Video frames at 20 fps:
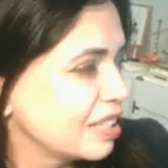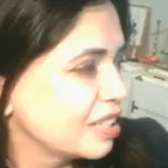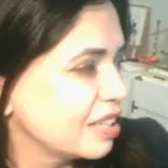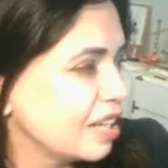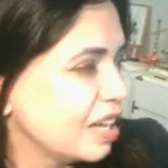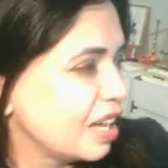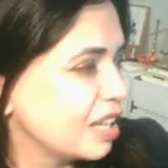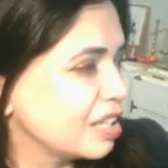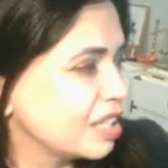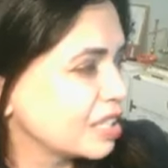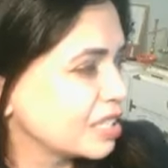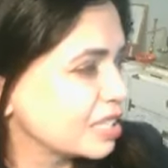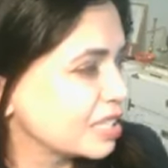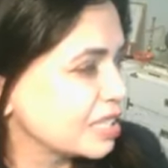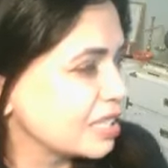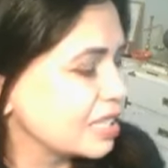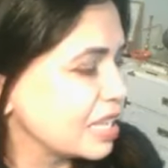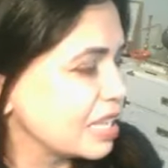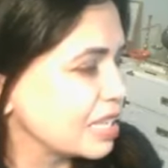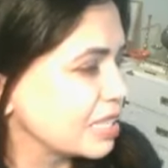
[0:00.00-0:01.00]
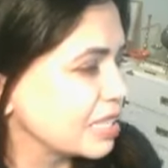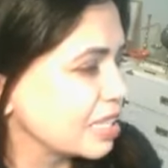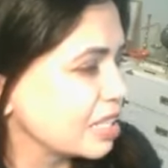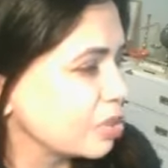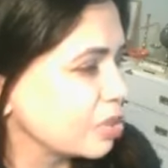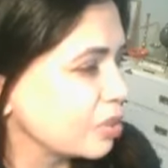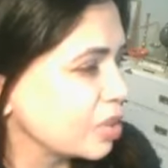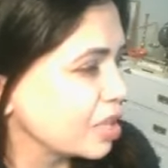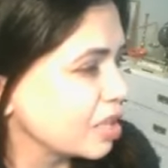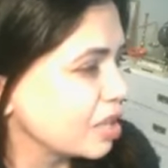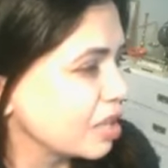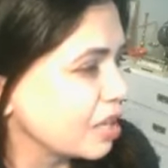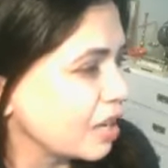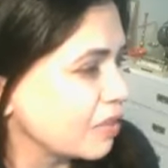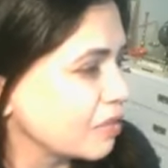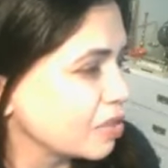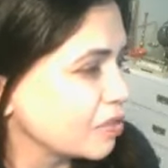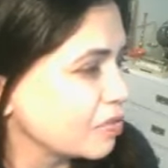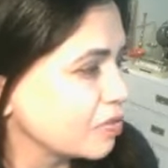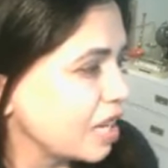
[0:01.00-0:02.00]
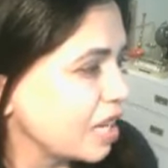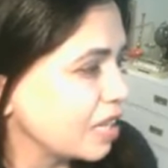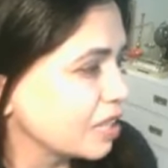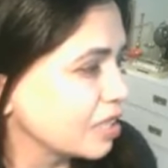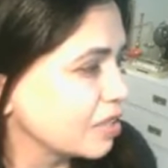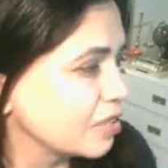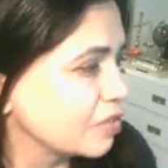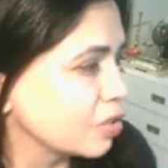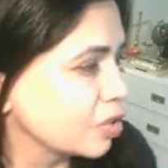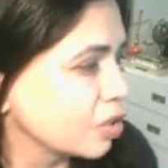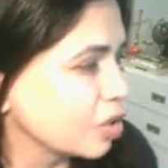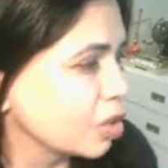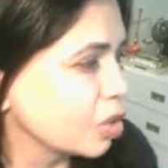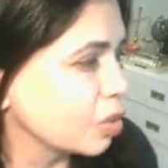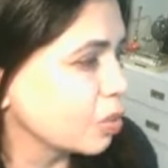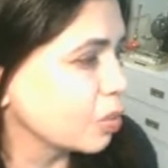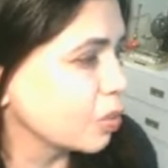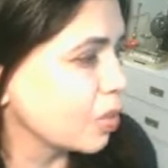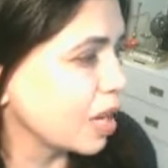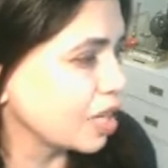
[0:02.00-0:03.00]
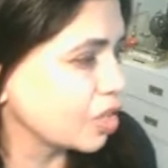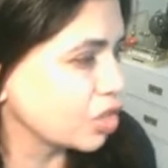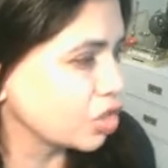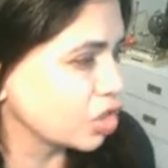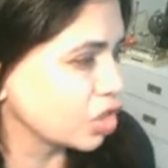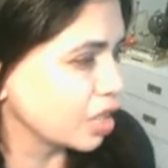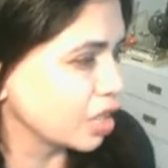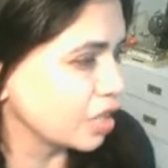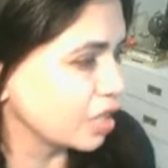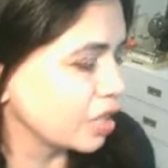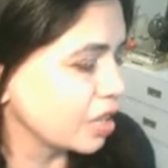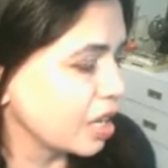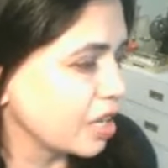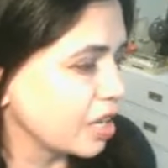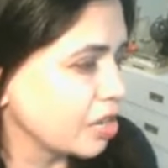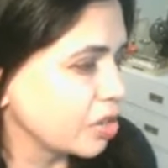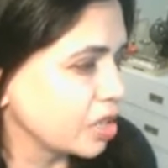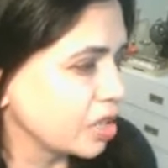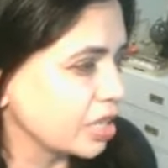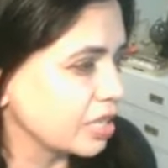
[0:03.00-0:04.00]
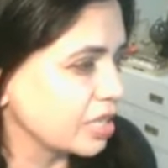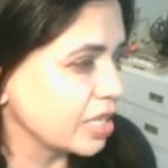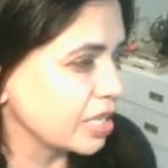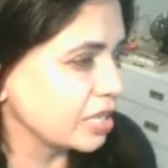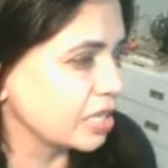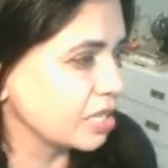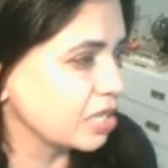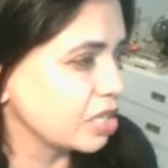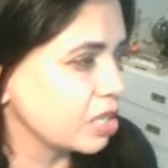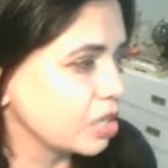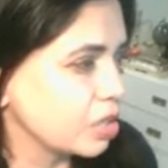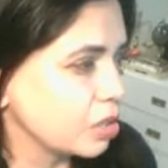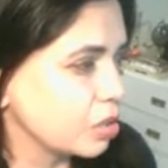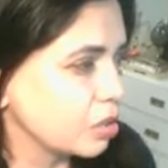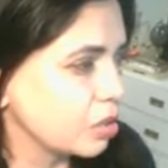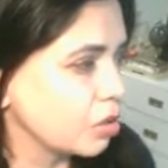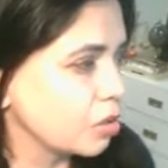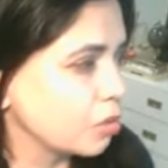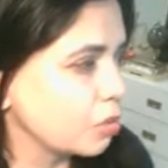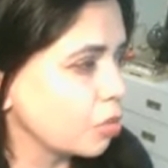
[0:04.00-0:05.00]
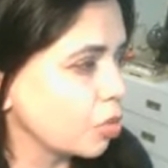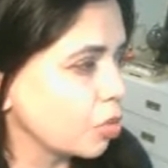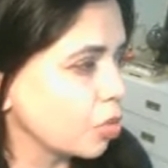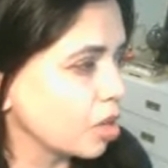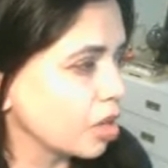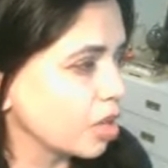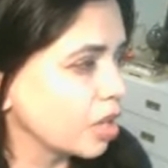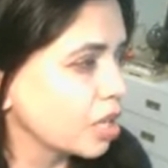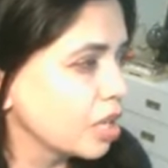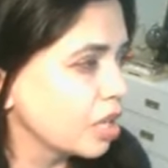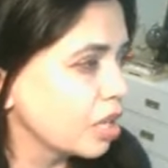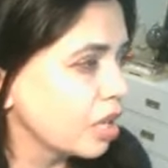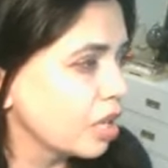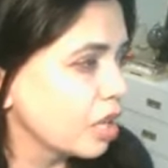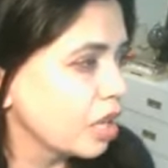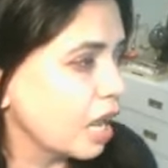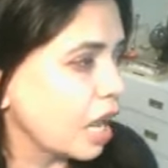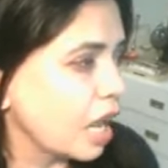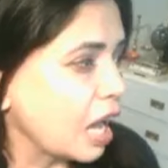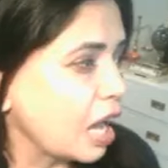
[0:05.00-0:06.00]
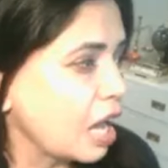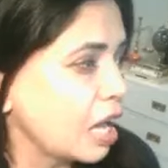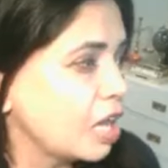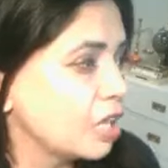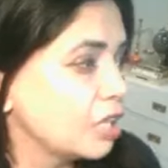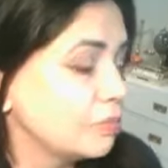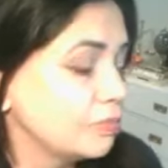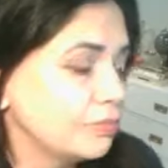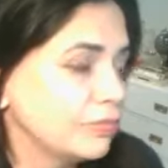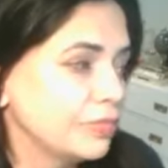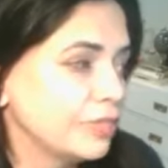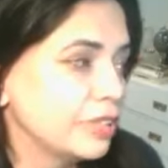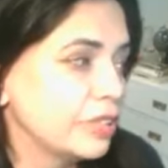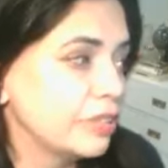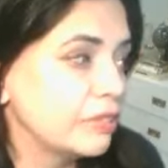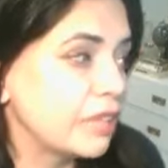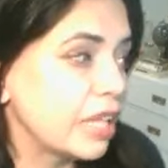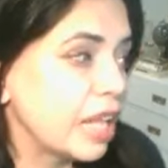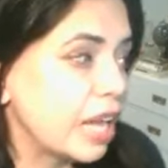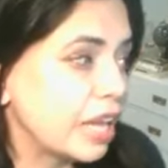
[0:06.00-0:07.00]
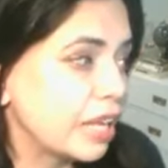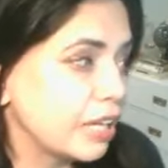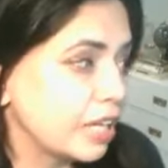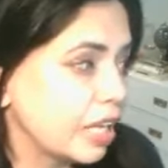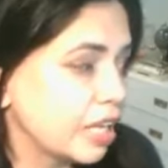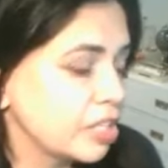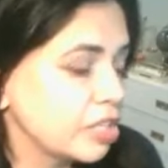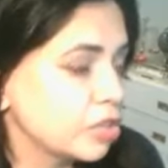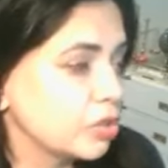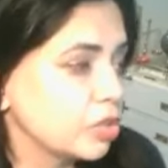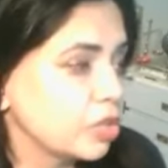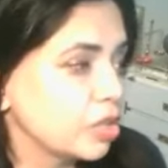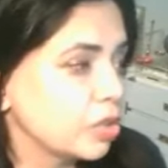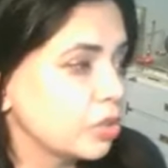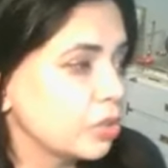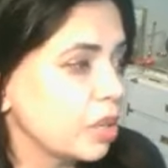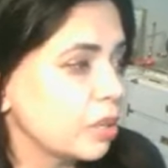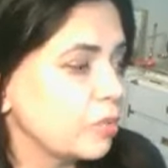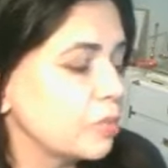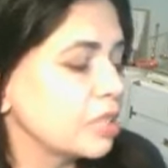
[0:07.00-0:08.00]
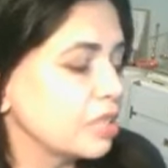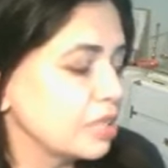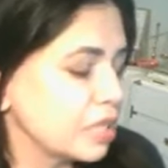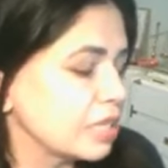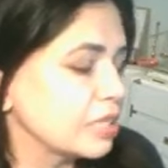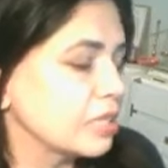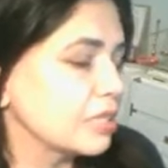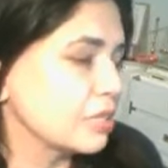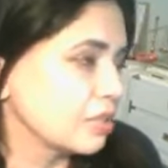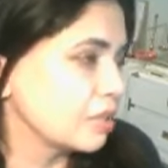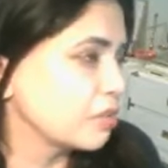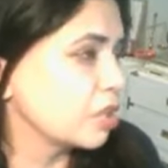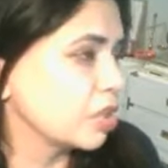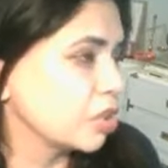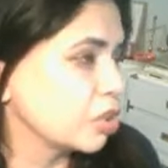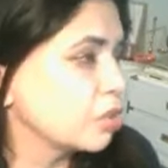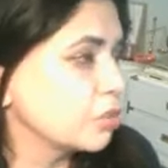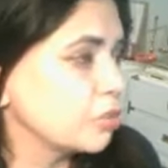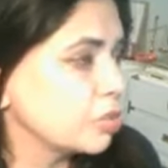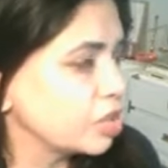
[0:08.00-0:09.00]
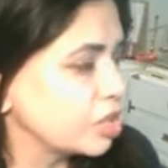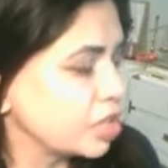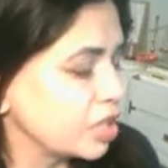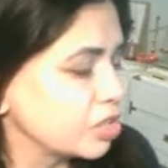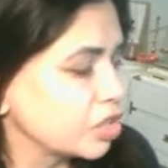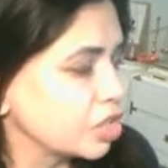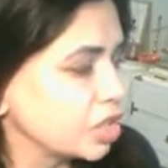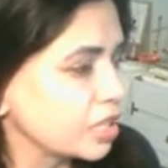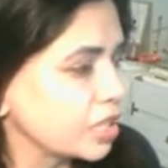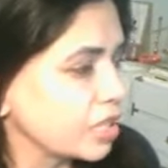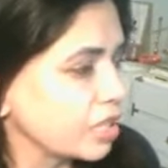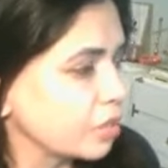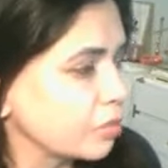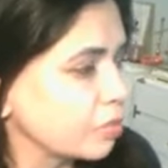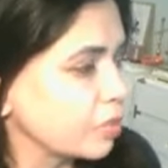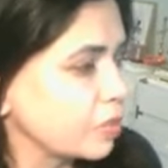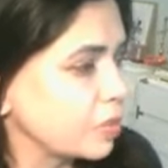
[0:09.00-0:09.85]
How long does it take to after filing for correction? I heard it takes a year or more. I don't know. I mean, yes, it could potentially take up